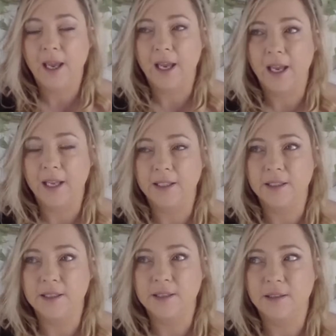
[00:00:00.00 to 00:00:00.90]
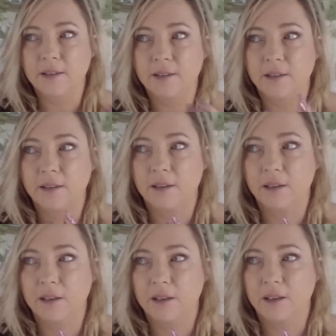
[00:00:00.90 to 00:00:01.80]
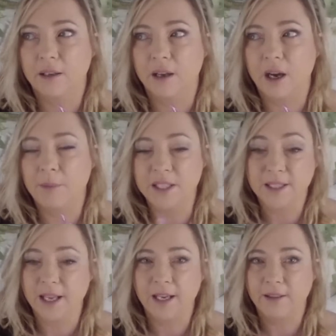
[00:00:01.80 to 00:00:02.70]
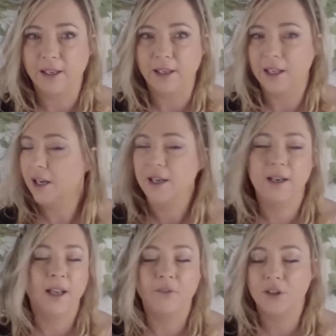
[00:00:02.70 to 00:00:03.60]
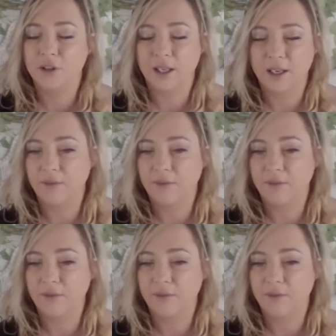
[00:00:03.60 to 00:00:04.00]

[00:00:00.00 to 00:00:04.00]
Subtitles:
And I'm just laying there, and I never do that.